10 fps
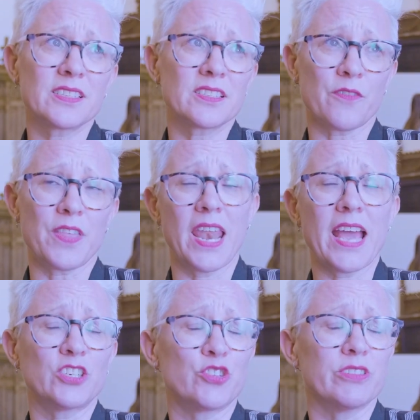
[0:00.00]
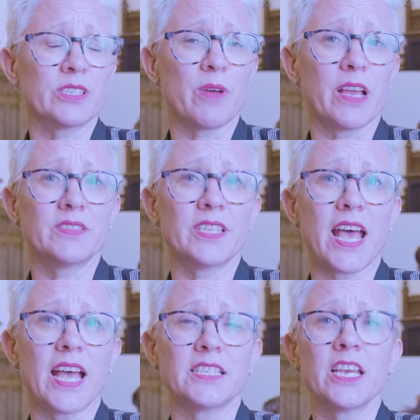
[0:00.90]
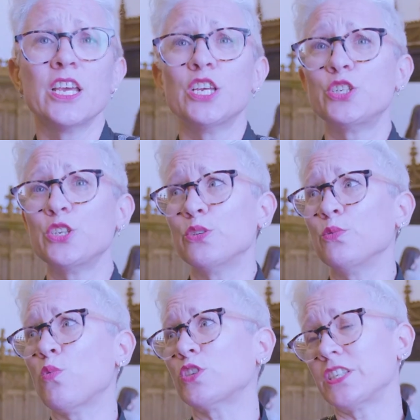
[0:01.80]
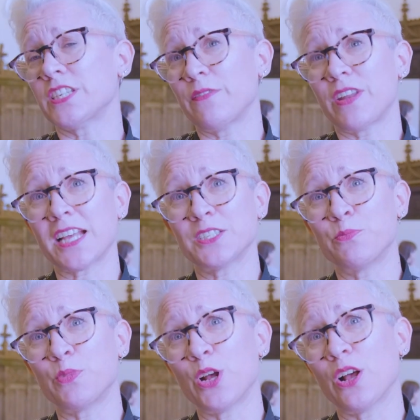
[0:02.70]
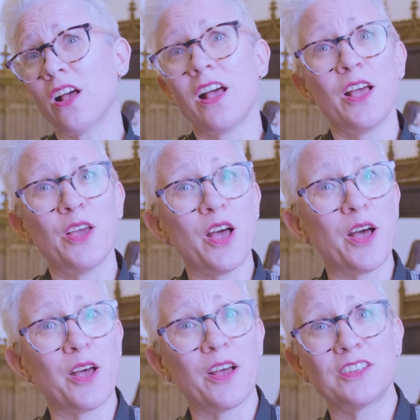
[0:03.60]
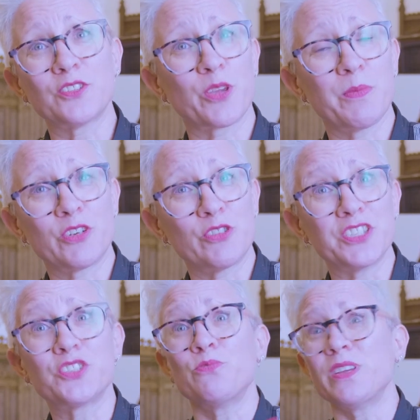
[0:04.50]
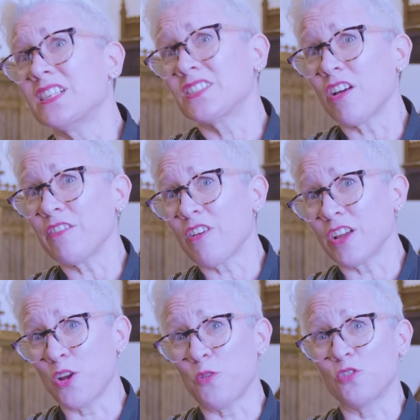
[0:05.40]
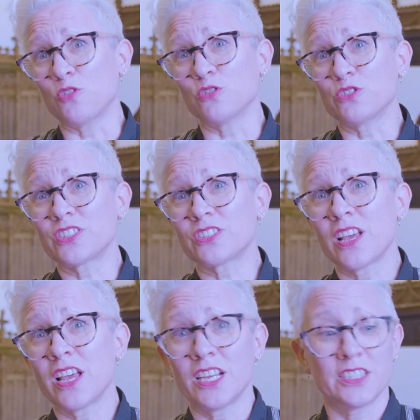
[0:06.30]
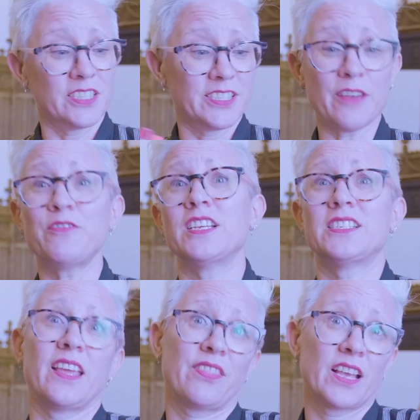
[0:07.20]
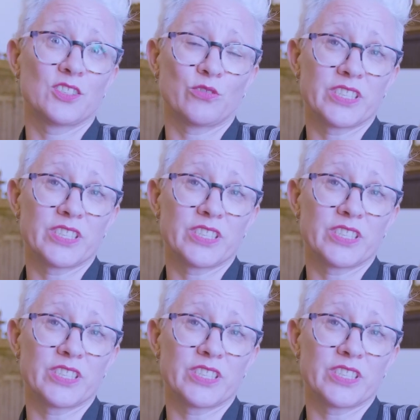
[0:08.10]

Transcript: stuff their lecturers might have said, to watching David Attenborough documentaries, to reading sci-fi novels, to definitely seeing things on